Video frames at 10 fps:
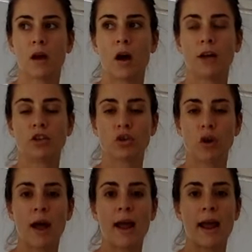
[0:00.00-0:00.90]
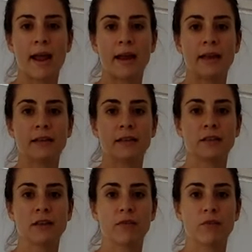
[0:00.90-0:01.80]
I try and
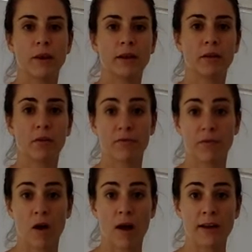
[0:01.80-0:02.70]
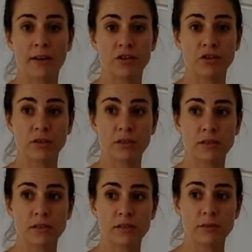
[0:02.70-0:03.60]
avoid the refined
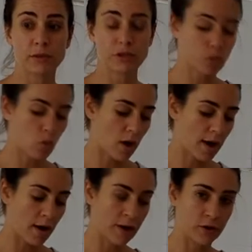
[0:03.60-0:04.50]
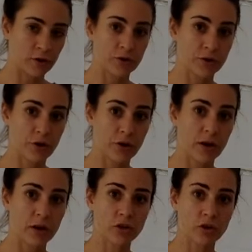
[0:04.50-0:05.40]
sugars, which is why I use
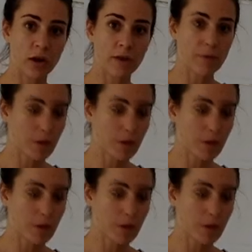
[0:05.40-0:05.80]
coconut sugar.